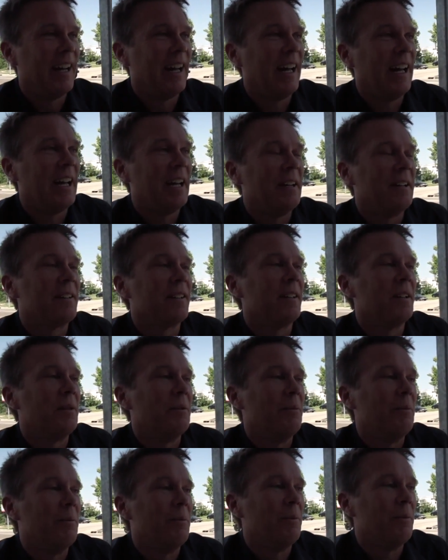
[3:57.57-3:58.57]
And it
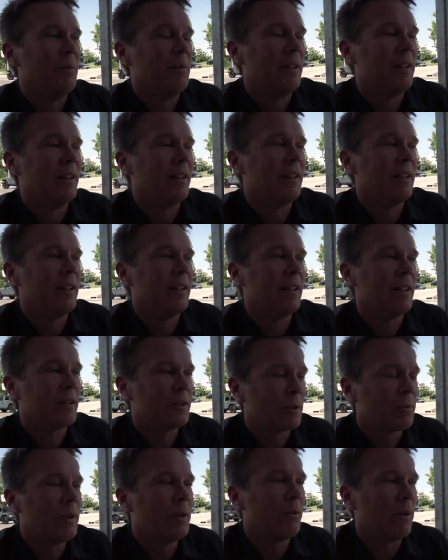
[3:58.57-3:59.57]

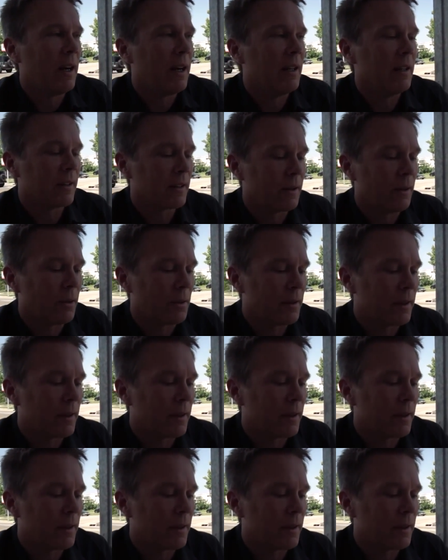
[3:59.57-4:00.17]
took me a while, so